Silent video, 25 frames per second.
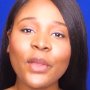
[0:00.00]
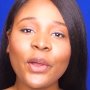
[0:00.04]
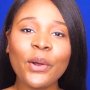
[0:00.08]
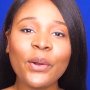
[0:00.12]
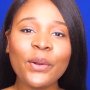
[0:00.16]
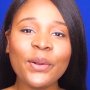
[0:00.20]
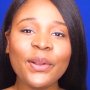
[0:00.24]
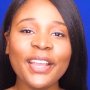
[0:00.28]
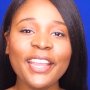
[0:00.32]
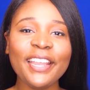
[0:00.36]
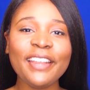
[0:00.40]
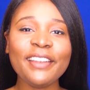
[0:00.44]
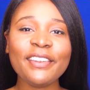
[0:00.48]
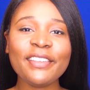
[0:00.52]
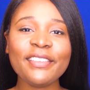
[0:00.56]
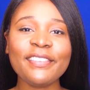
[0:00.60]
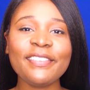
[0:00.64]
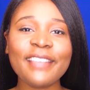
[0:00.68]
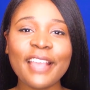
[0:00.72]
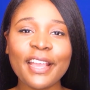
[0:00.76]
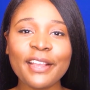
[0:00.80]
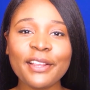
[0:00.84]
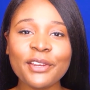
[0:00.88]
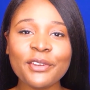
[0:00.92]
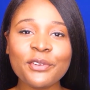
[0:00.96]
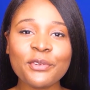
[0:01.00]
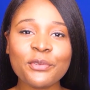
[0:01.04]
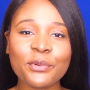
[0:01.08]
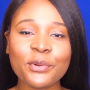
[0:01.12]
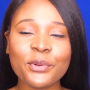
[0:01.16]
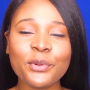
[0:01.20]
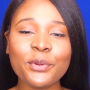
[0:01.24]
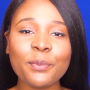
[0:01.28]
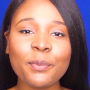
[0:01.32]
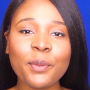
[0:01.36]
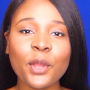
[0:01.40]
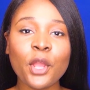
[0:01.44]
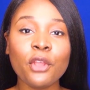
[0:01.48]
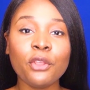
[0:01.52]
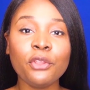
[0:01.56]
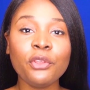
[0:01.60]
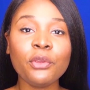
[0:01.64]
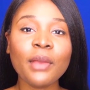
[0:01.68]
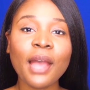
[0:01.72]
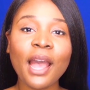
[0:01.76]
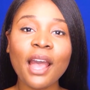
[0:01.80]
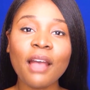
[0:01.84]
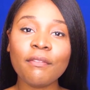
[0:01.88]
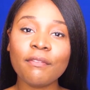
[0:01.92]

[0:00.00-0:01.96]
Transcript: So, in the second group,